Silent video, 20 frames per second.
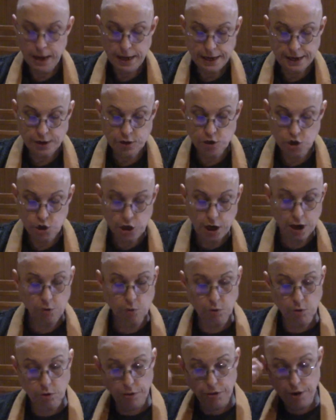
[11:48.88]
In
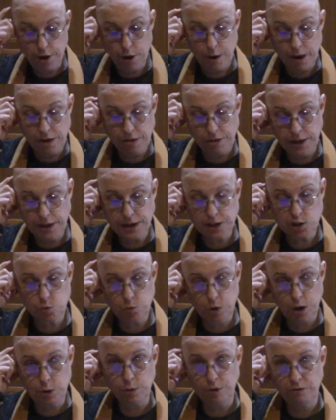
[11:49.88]
general, though, I think it's
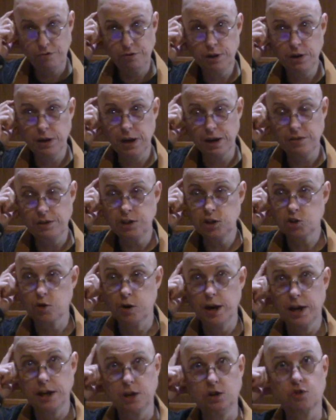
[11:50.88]
when we feel like things are
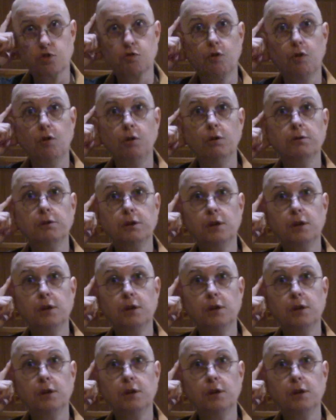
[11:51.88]
out of control.